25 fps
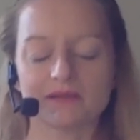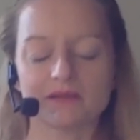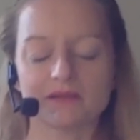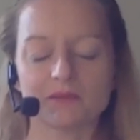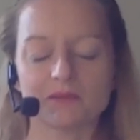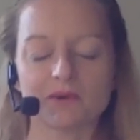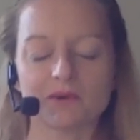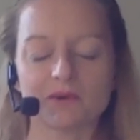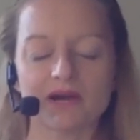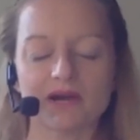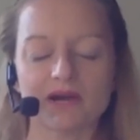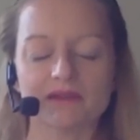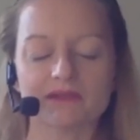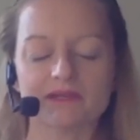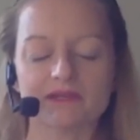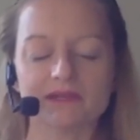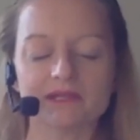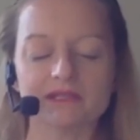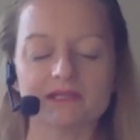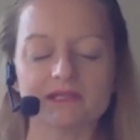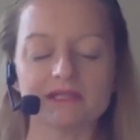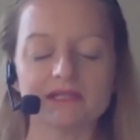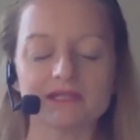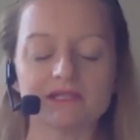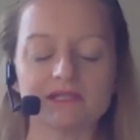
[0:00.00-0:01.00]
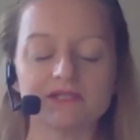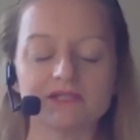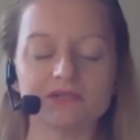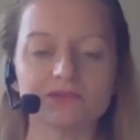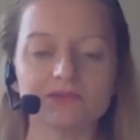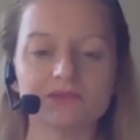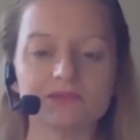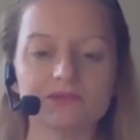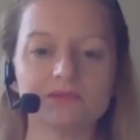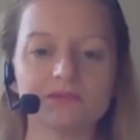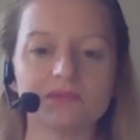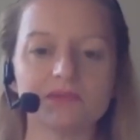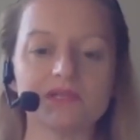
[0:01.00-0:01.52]
Let the breath
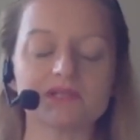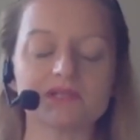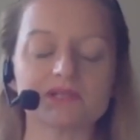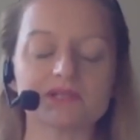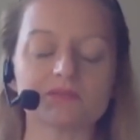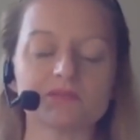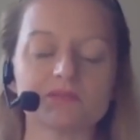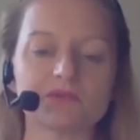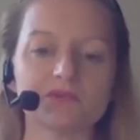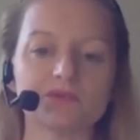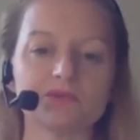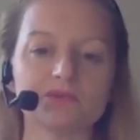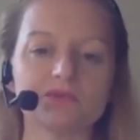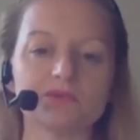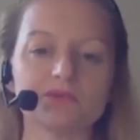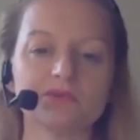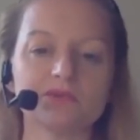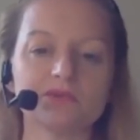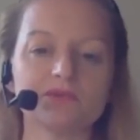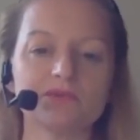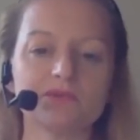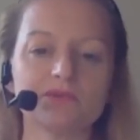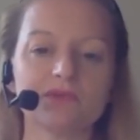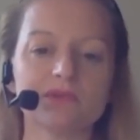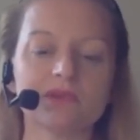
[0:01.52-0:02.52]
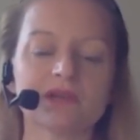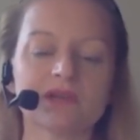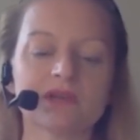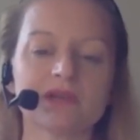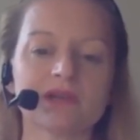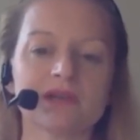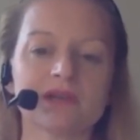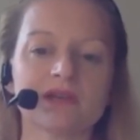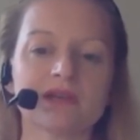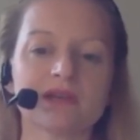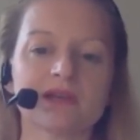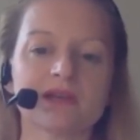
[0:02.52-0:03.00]
continue to be smooth